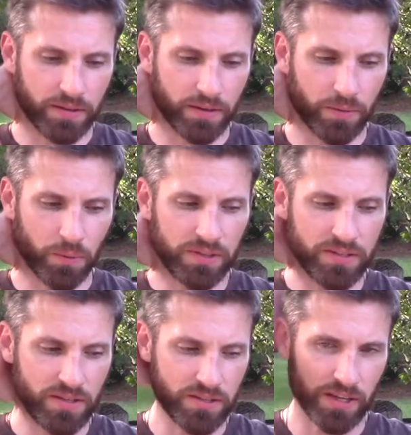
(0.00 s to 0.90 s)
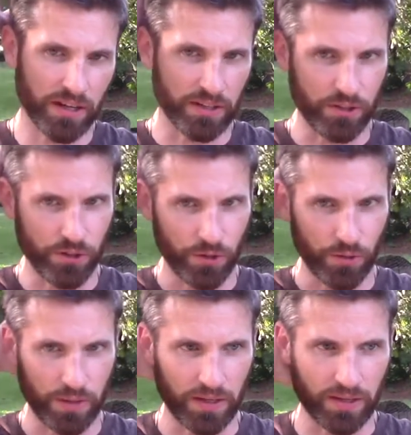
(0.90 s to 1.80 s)
what this is going to do
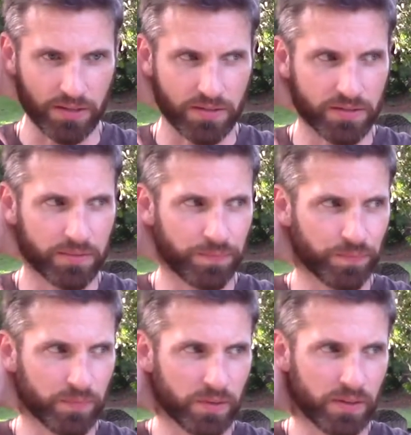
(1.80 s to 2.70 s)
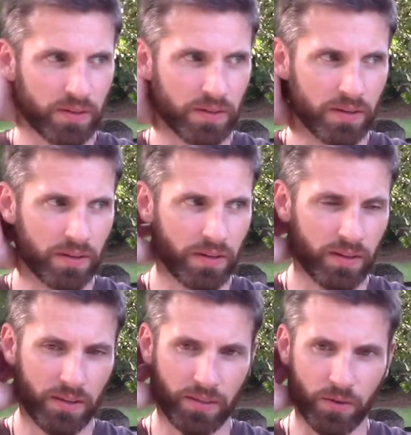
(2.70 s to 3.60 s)
is
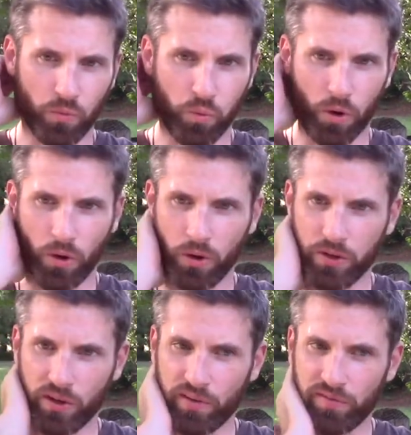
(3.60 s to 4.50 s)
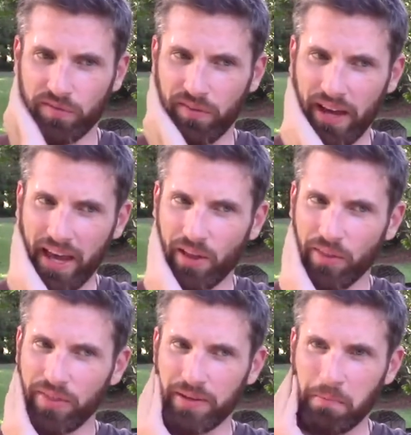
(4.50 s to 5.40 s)
the world of
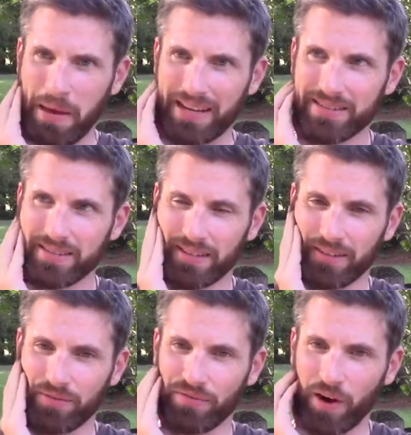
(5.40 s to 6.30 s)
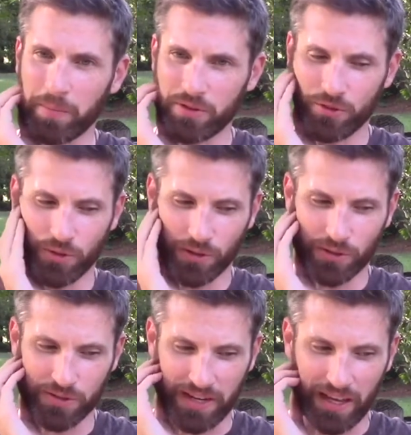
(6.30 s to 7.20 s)
health and medicine and
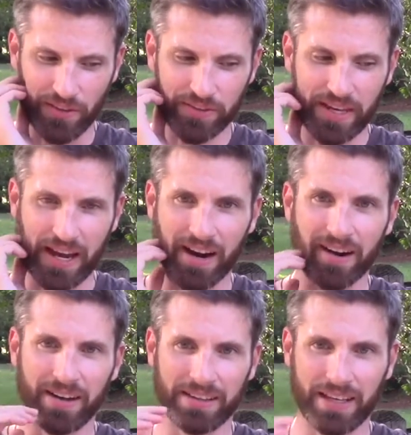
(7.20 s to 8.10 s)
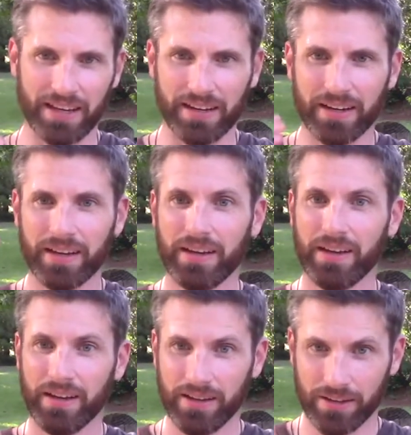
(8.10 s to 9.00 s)
pharmaceuticals and healthcare, and then
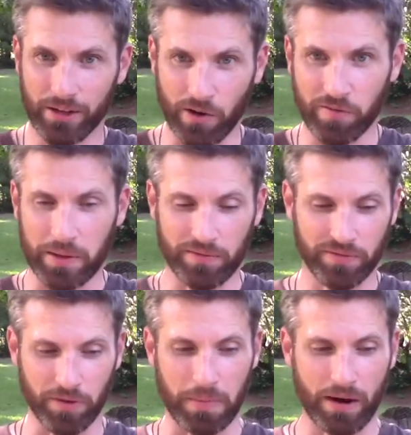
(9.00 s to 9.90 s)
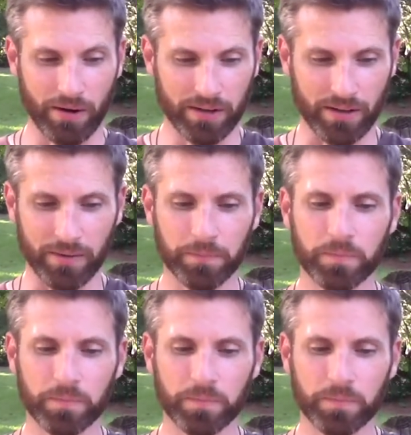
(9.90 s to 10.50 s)
government for America.